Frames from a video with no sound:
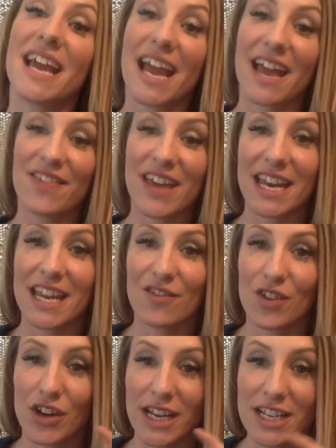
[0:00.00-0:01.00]
And then if
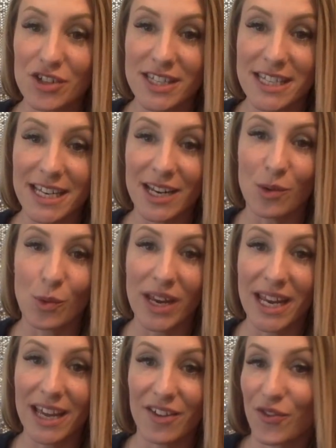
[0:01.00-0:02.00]
you're interested in
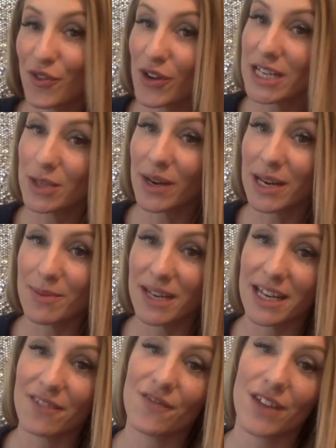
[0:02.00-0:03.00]
winning a free twenty
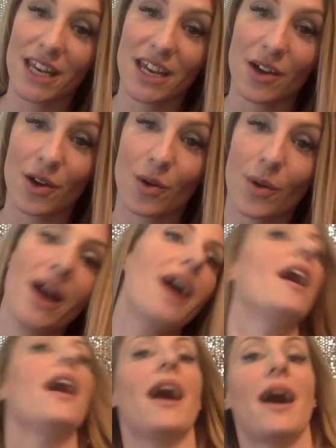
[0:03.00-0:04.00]
minute video
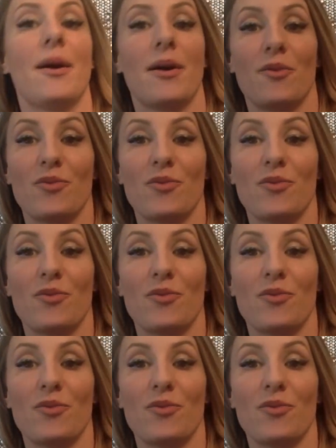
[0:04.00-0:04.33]
uh,